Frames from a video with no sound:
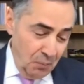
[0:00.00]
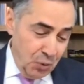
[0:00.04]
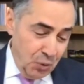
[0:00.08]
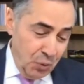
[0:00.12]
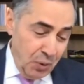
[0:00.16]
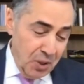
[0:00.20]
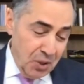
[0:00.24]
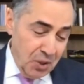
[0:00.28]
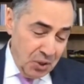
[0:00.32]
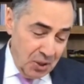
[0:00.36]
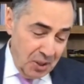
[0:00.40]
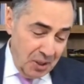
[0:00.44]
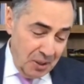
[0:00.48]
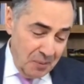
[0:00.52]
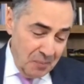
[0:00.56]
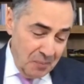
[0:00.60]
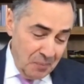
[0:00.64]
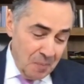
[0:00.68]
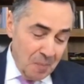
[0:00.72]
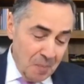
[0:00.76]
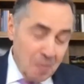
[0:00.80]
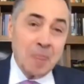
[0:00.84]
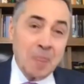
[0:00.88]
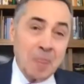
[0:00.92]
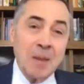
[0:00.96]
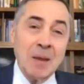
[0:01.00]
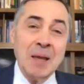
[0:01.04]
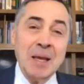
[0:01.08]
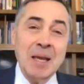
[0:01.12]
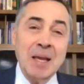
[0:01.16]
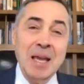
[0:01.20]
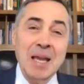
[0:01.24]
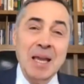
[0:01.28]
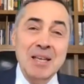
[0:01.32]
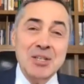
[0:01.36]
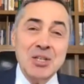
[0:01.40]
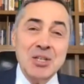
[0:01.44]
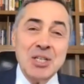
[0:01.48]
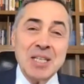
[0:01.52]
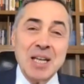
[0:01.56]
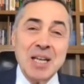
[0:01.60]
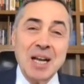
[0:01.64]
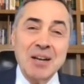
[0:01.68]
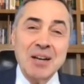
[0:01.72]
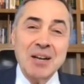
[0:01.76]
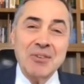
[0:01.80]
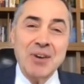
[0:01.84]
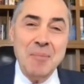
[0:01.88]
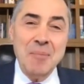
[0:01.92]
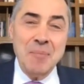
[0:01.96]
Twitter,
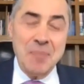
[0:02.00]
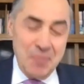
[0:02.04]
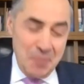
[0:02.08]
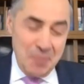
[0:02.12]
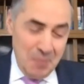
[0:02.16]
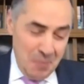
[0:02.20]
Instagram,